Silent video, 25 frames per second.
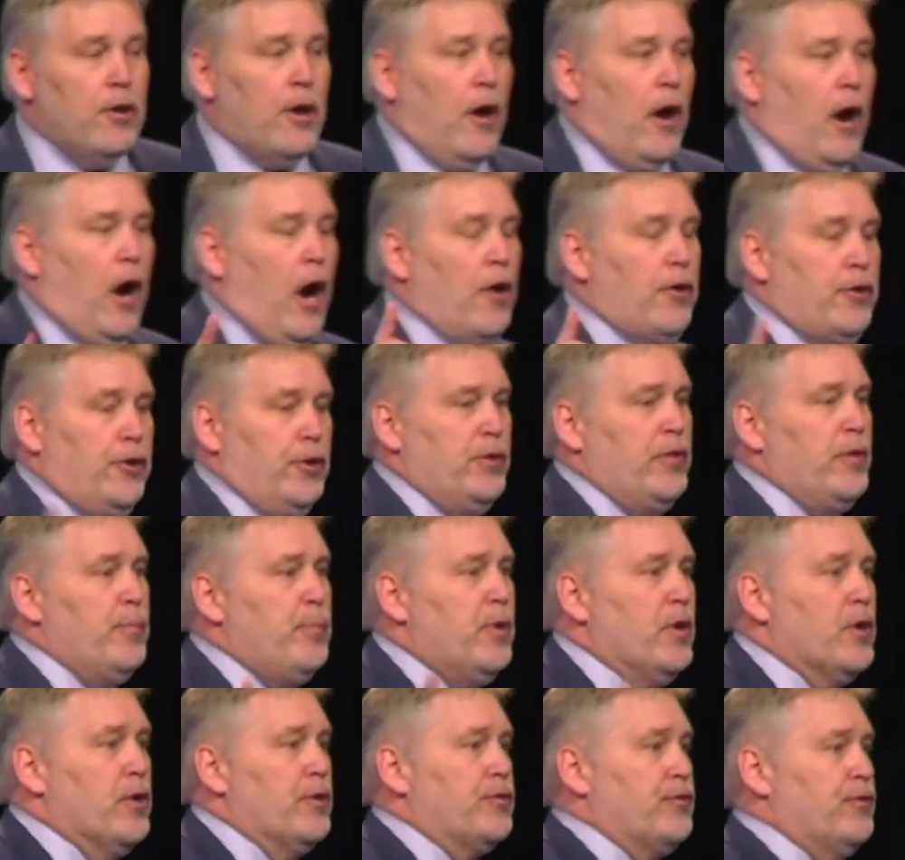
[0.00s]
Are you the
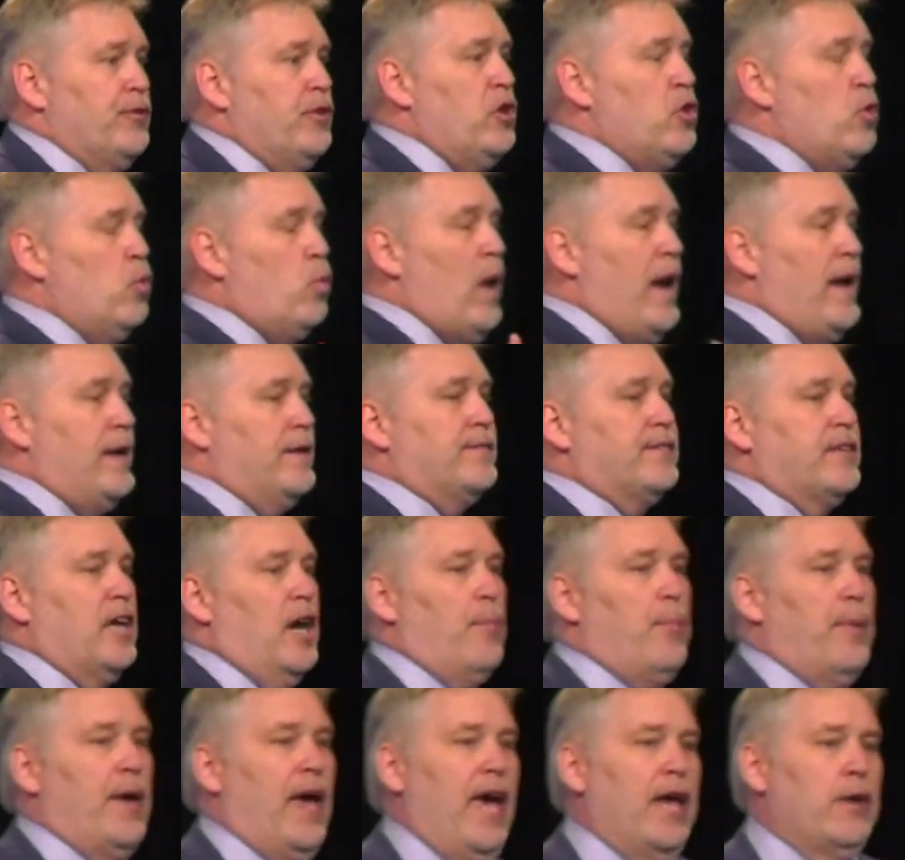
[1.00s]
person who wakes
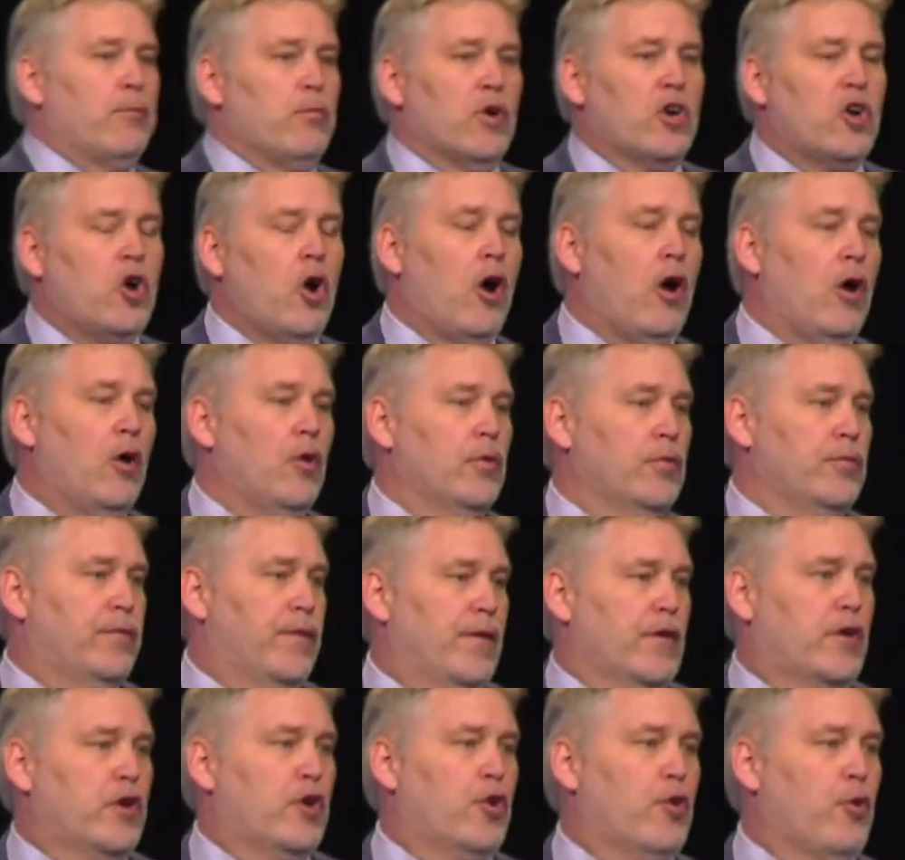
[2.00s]
up and recalls the
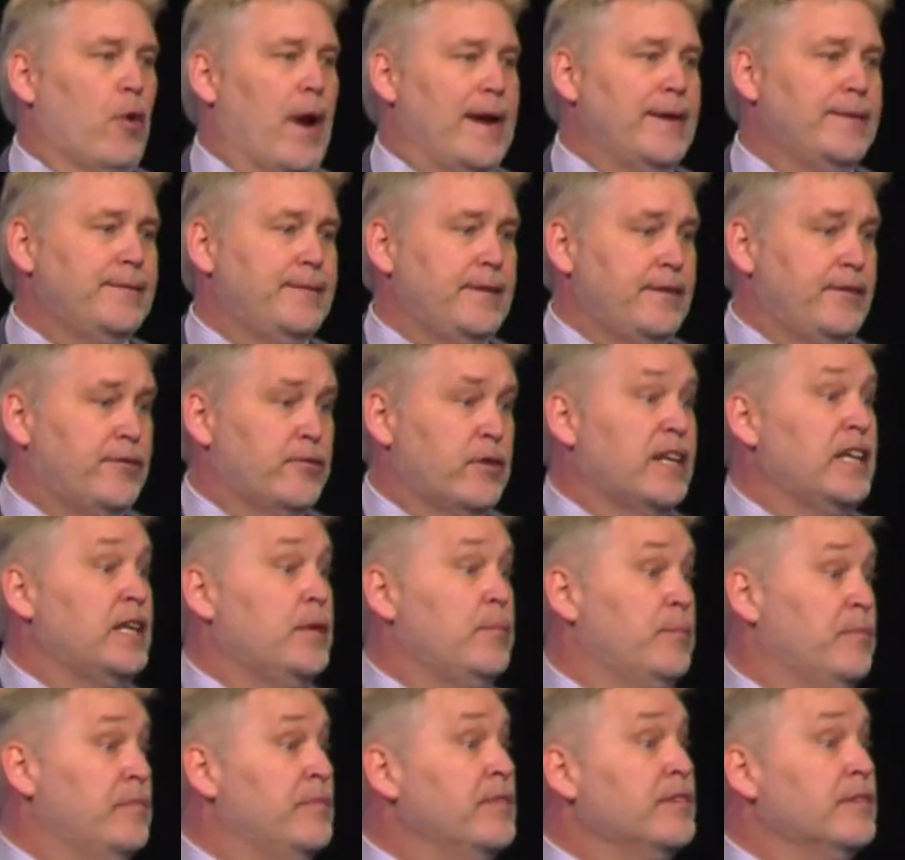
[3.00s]
crazy
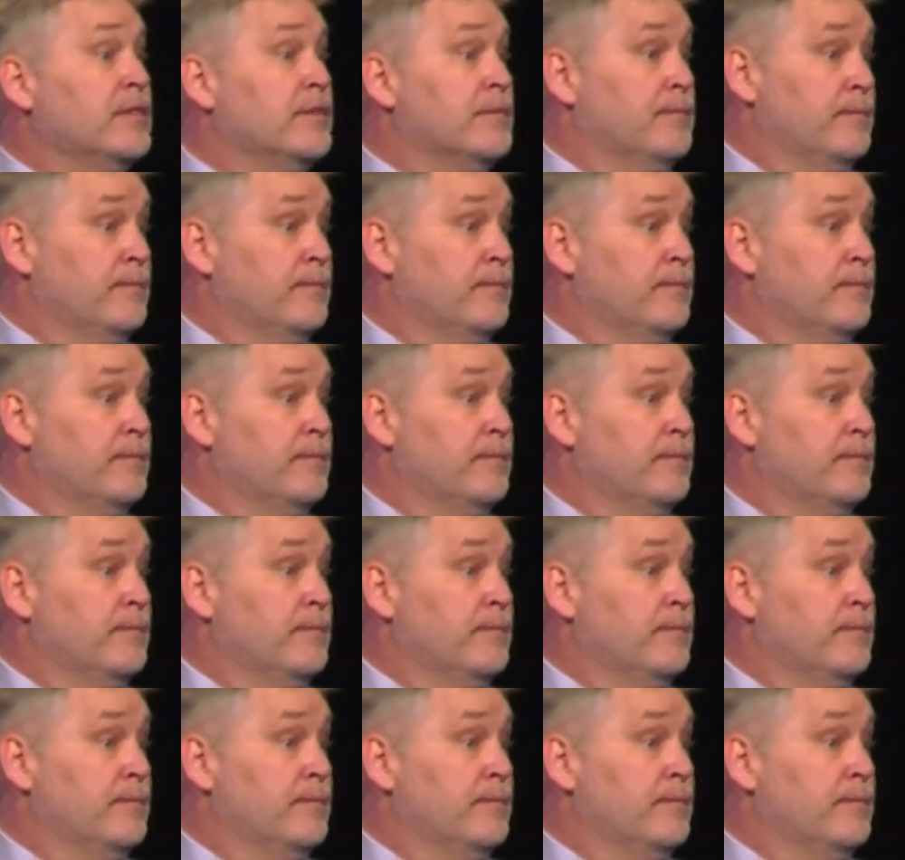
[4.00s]
dreams?